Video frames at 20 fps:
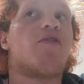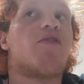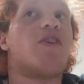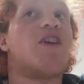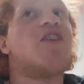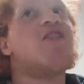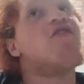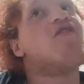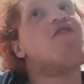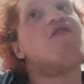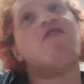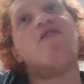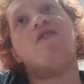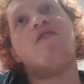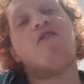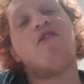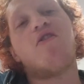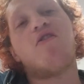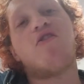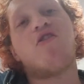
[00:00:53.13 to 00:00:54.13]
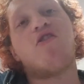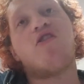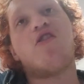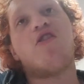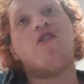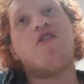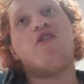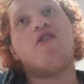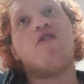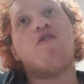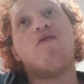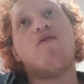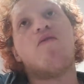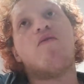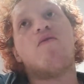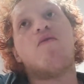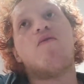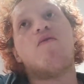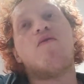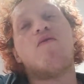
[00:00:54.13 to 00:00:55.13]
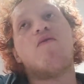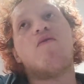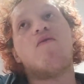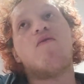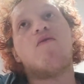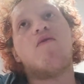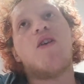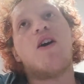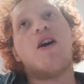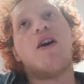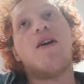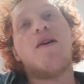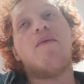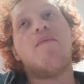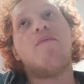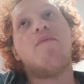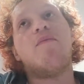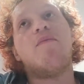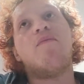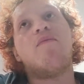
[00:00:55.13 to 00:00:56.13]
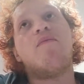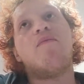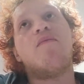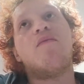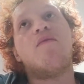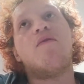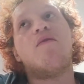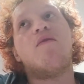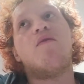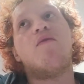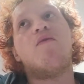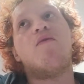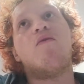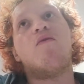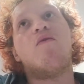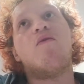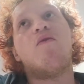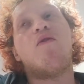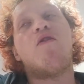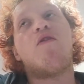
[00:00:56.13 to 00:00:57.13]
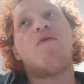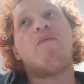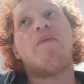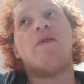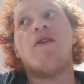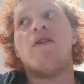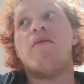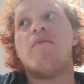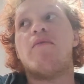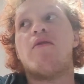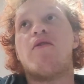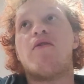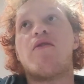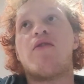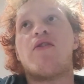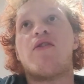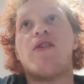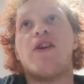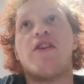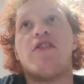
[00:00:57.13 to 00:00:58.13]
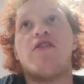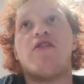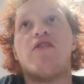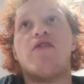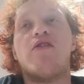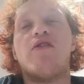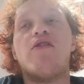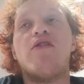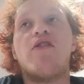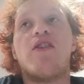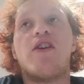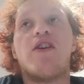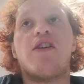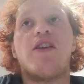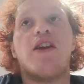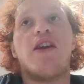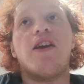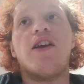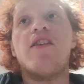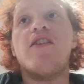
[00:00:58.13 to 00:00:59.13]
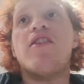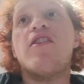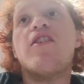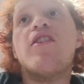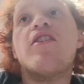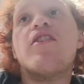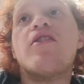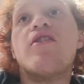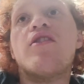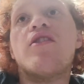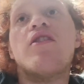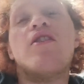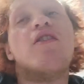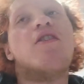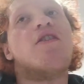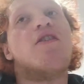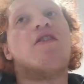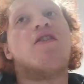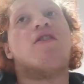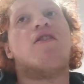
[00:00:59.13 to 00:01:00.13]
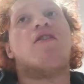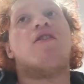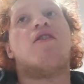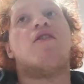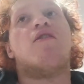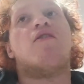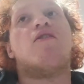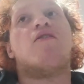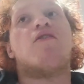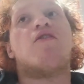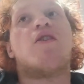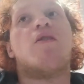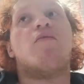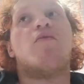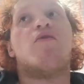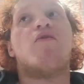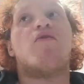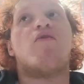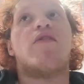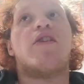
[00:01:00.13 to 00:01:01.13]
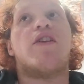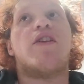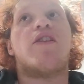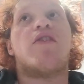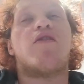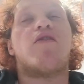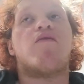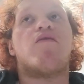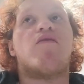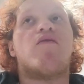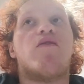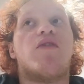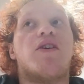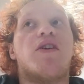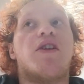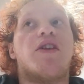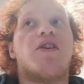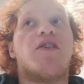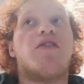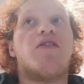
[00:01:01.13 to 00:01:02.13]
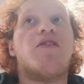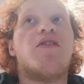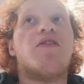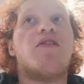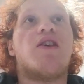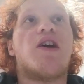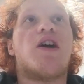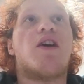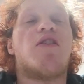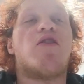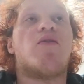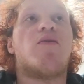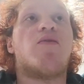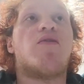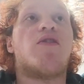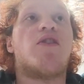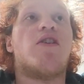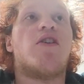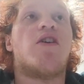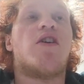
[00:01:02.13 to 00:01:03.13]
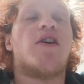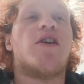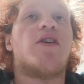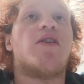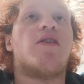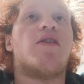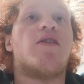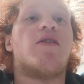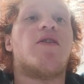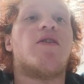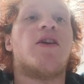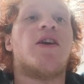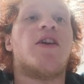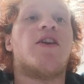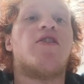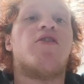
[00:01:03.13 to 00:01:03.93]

session. I'll show you all the spirit box sessions I did. Some was really good, and also it